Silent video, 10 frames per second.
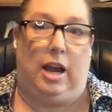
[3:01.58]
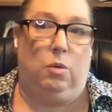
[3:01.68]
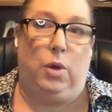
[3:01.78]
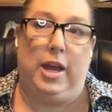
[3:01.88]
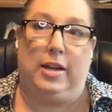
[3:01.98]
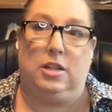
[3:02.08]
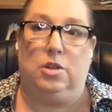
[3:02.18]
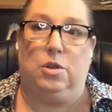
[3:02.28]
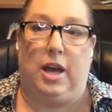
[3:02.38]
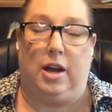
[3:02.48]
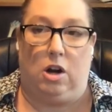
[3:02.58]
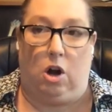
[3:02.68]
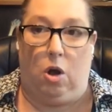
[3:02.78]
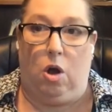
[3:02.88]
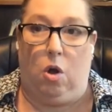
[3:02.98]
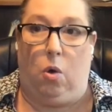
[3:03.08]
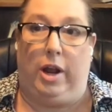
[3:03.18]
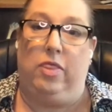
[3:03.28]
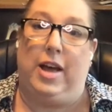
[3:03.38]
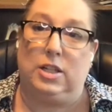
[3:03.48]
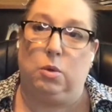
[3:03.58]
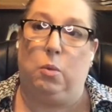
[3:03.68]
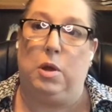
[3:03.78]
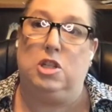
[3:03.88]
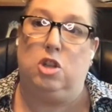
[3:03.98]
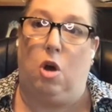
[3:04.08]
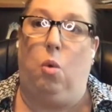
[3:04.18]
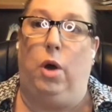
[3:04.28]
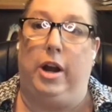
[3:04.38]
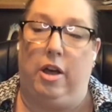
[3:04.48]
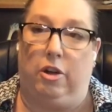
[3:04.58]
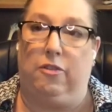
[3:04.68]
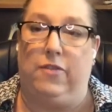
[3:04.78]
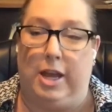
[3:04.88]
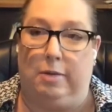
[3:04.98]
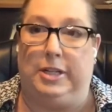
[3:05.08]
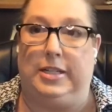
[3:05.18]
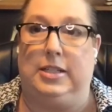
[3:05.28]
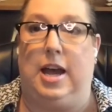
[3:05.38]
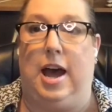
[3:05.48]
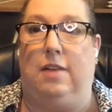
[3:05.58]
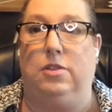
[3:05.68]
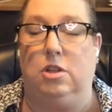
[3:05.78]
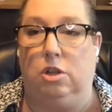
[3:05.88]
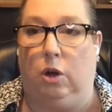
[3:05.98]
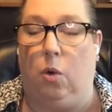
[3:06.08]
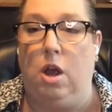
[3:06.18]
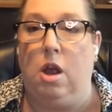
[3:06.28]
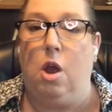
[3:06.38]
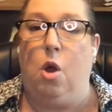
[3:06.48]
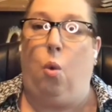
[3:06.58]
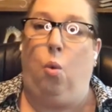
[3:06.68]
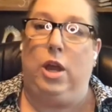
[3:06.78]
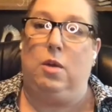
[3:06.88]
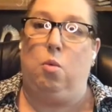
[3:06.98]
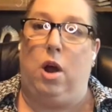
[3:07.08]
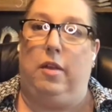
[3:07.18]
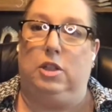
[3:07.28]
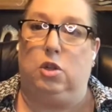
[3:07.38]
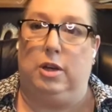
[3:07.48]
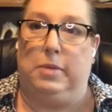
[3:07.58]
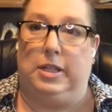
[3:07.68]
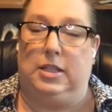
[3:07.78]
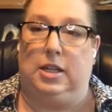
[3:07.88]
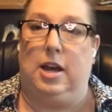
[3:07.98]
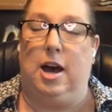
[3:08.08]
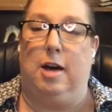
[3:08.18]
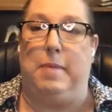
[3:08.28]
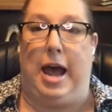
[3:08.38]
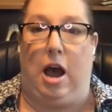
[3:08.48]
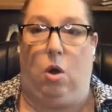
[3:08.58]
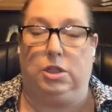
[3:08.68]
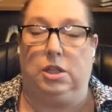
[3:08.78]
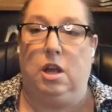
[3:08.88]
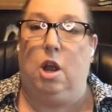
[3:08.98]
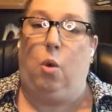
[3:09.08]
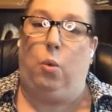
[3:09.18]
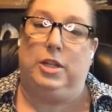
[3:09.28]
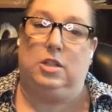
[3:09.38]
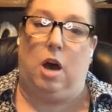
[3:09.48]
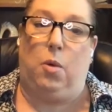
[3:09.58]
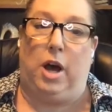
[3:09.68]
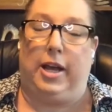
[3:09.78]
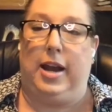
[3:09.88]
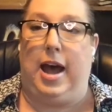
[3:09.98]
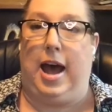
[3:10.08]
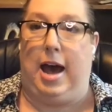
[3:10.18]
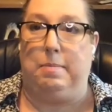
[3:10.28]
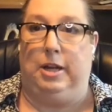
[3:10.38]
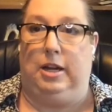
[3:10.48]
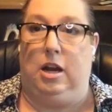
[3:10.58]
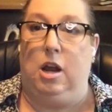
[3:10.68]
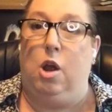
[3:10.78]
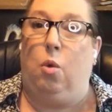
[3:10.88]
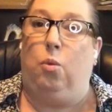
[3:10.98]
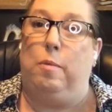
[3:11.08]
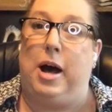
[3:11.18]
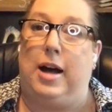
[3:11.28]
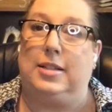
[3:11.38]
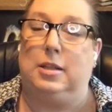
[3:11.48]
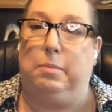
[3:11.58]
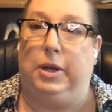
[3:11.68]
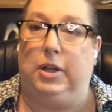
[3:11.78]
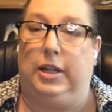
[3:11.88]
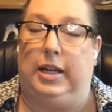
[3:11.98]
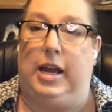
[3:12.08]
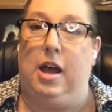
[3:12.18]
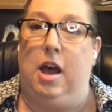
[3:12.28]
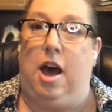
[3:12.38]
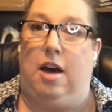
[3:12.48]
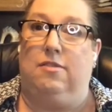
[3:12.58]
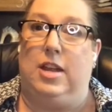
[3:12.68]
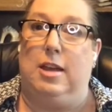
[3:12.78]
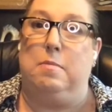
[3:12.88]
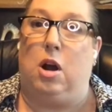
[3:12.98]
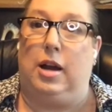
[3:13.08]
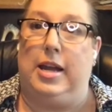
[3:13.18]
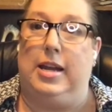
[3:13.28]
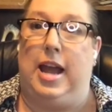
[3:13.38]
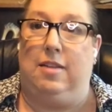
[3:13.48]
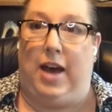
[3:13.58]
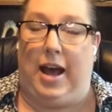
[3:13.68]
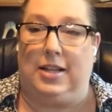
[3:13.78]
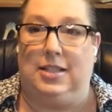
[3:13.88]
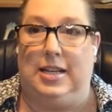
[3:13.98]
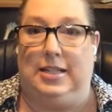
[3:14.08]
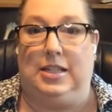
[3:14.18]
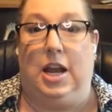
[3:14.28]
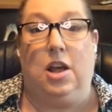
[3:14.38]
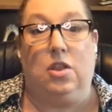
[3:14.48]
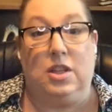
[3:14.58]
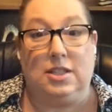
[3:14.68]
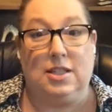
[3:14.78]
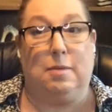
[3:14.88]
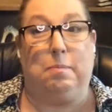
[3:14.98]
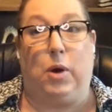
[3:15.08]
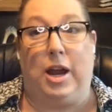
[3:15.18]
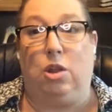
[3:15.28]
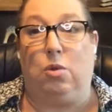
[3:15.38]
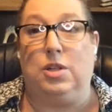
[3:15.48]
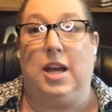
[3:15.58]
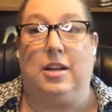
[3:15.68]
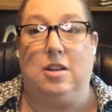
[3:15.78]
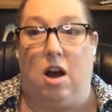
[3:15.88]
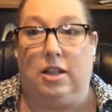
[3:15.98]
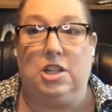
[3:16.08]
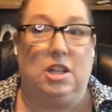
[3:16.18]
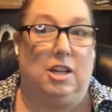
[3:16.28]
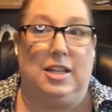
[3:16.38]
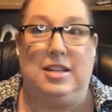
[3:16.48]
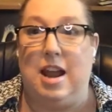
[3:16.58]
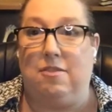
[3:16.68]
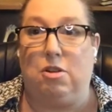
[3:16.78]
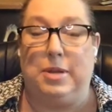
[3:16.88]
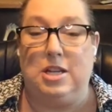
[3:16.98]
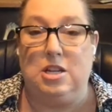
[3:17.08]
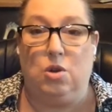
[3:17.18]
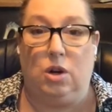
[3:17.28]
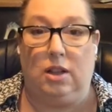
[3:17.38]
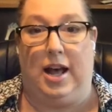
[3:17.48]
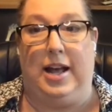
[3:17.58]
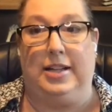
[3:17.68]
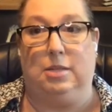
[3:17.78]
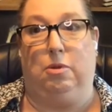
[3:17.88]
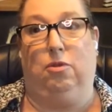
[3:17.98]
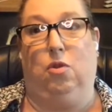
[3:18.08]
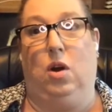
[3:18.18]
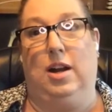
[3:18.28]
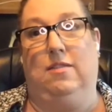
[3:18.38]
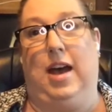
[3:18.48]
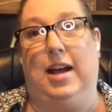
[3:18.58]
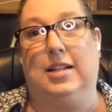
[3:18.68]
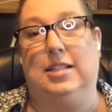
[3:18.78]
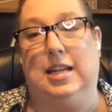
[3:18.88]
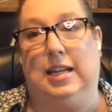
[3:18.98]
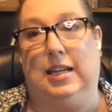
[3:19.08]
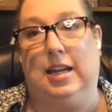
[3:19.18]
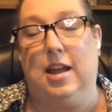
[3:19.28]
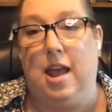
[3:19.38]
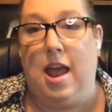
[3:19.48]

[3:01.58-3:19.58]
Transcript: and we had to do that on our own. And that's what we don't want other families to have to do. We want treatments to come out. We saw what could happen the possibility of mRNA vaccines. This is a breakthrough technology that had never been utilized before in a vaccine,